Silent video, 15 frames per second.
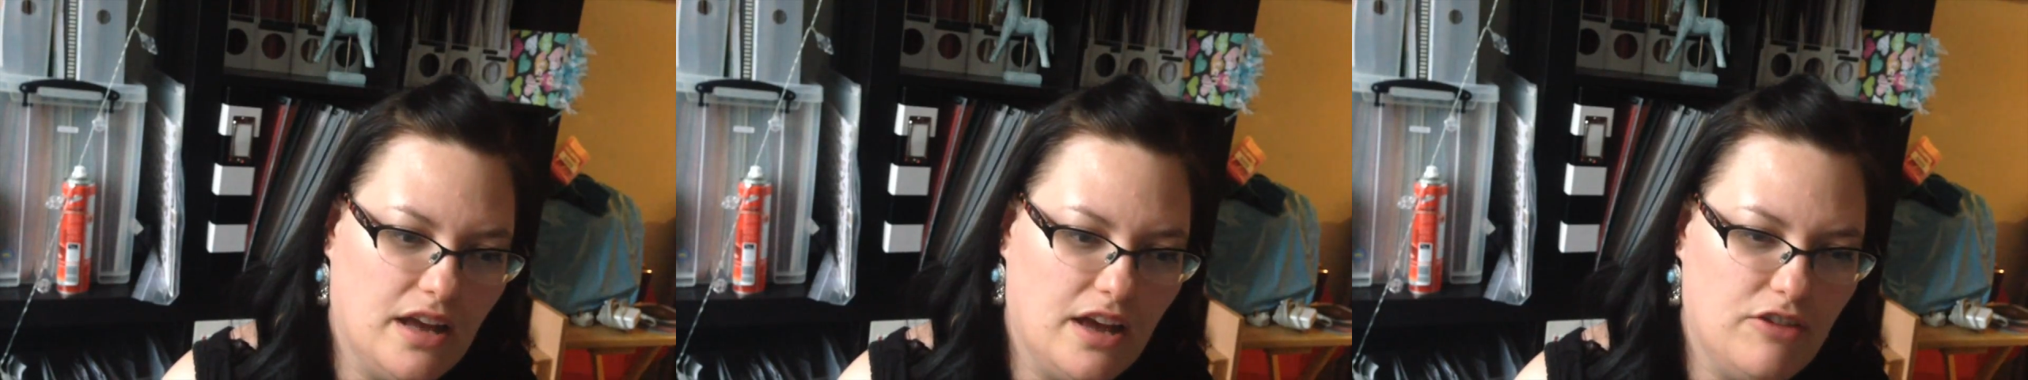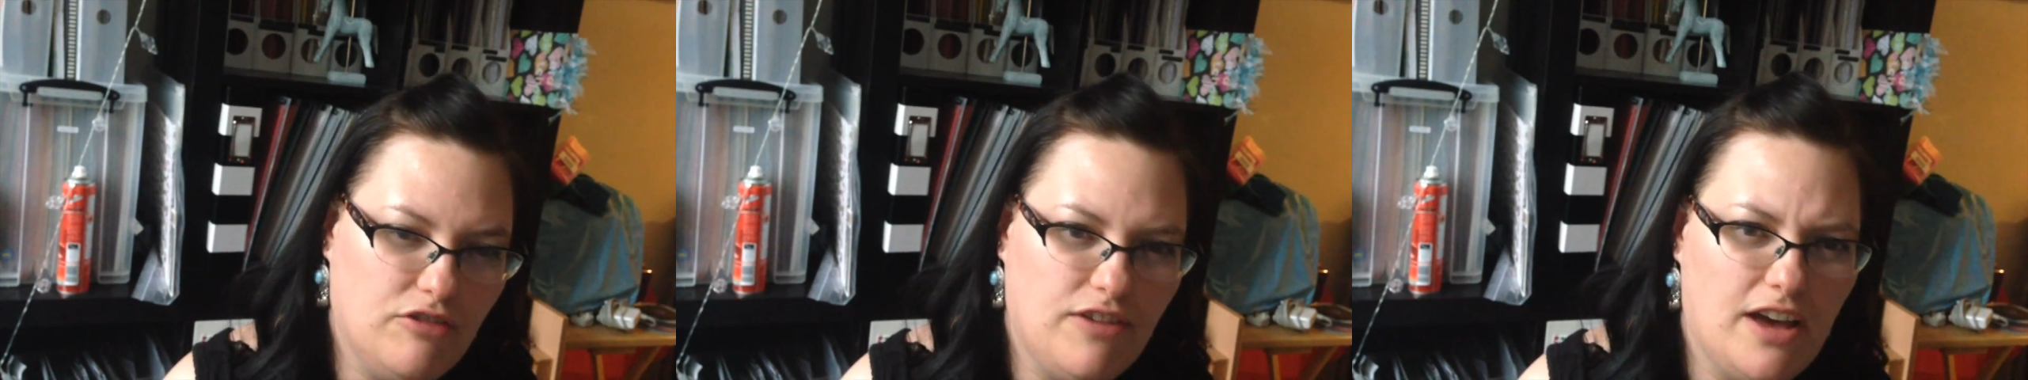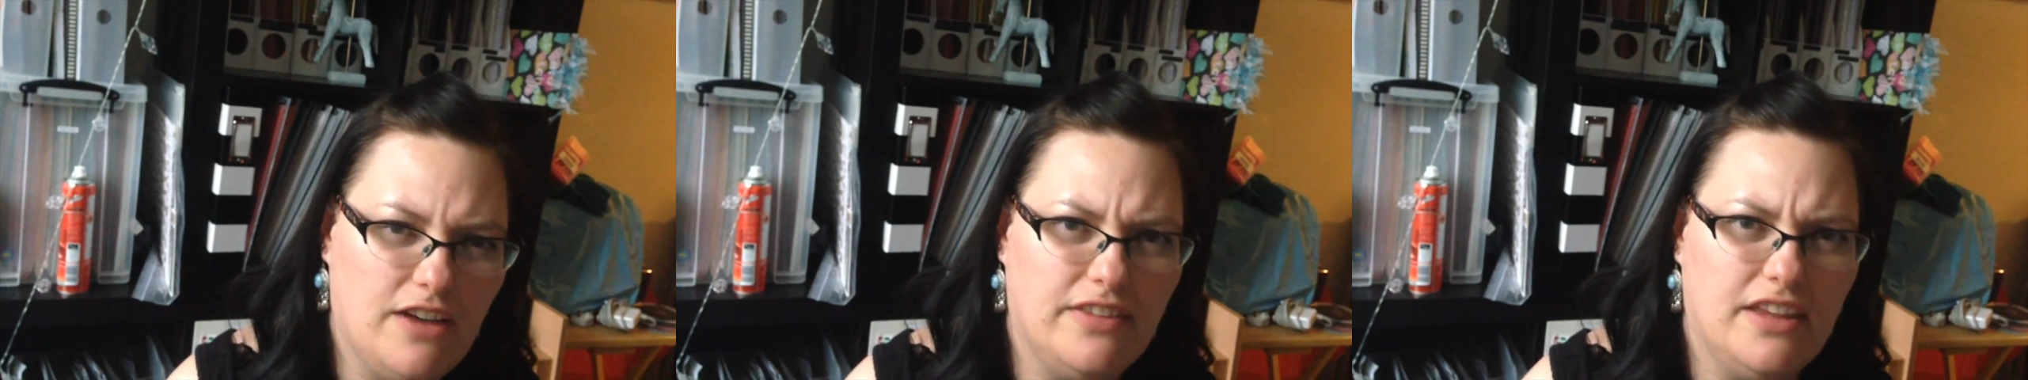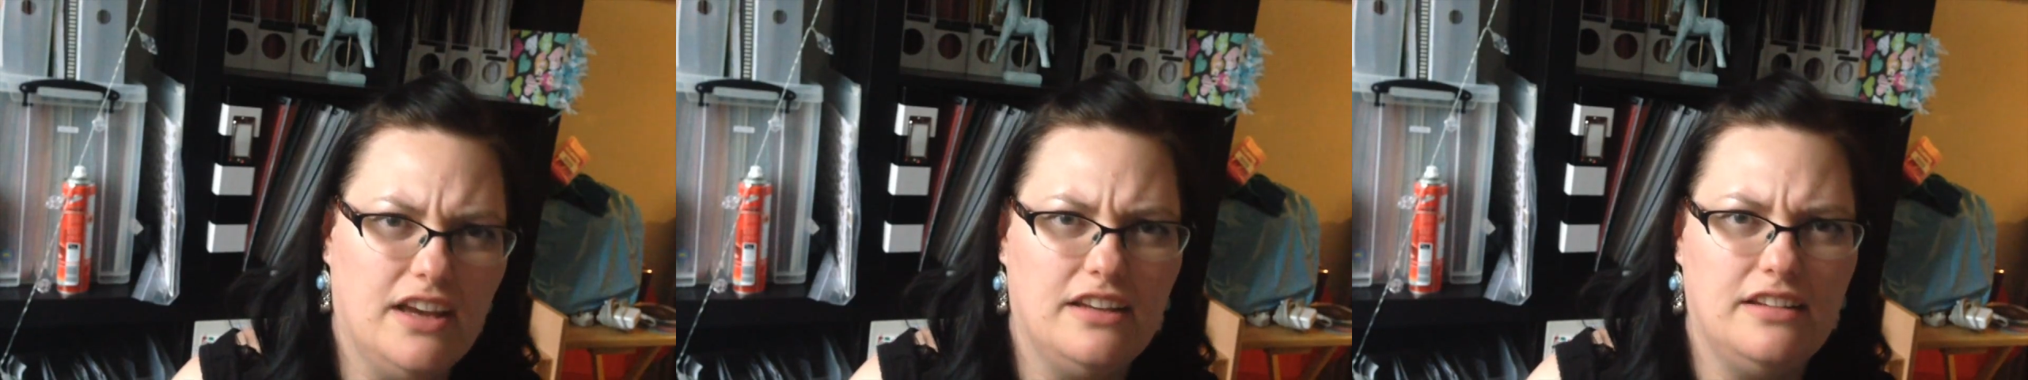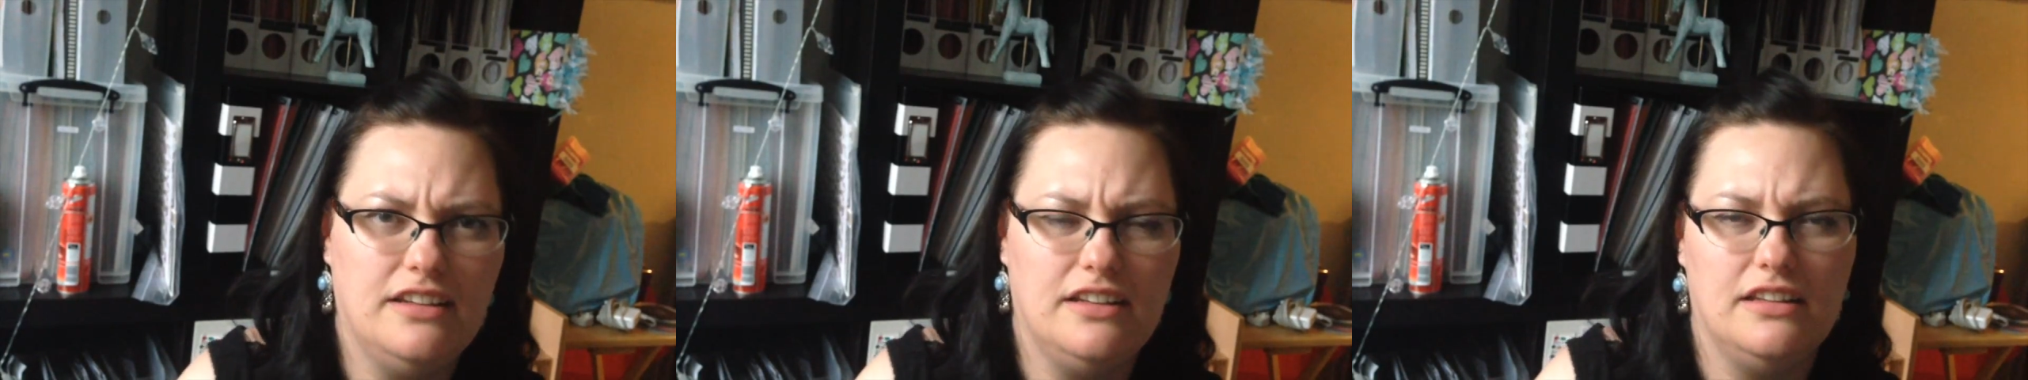I found that
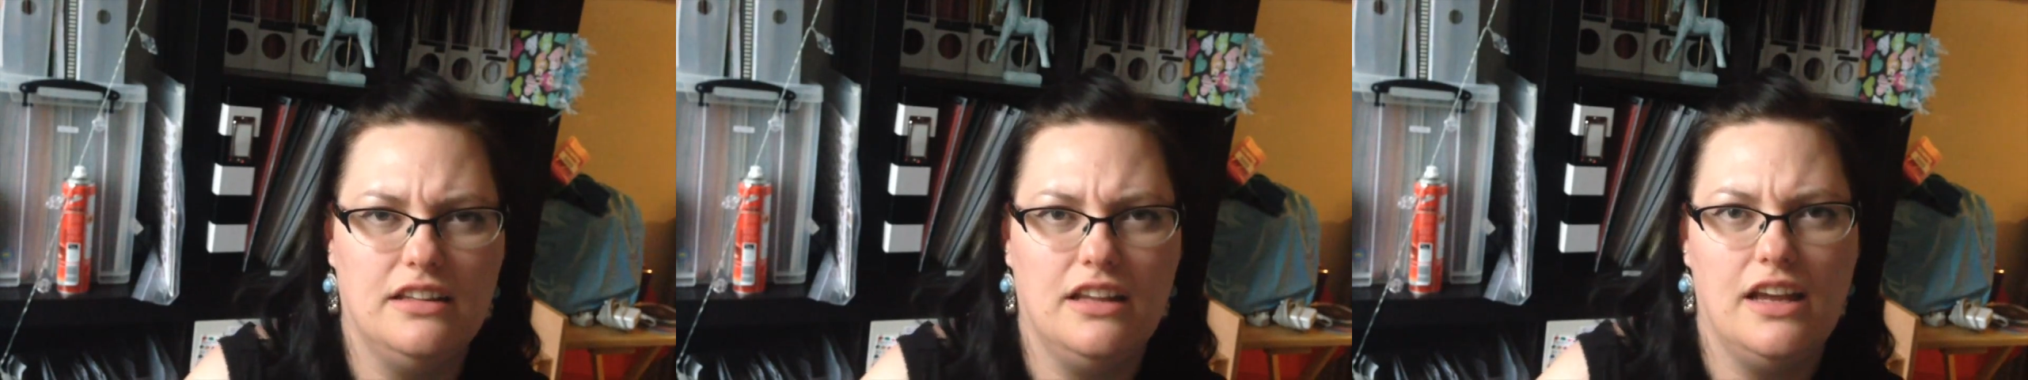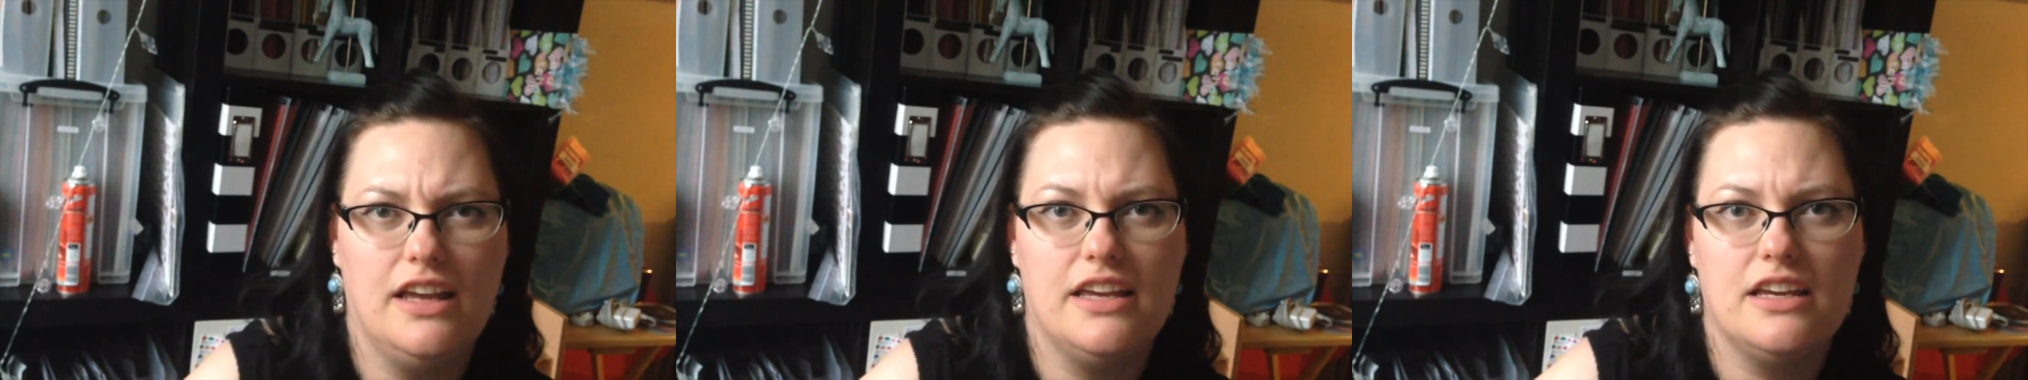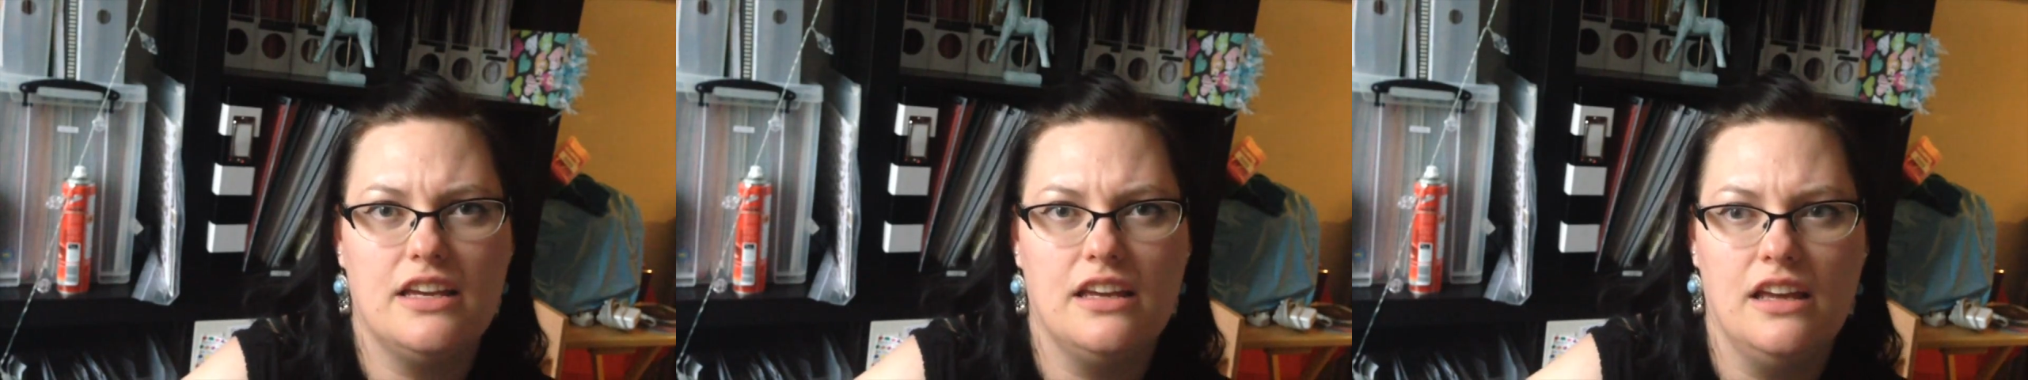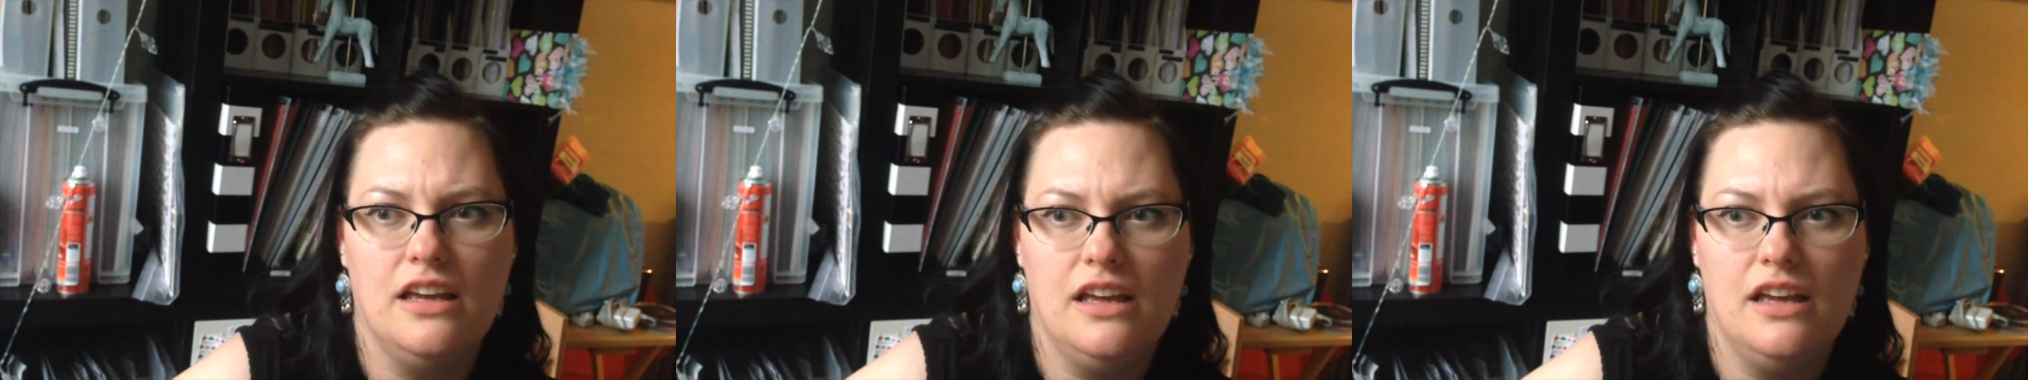I didn't like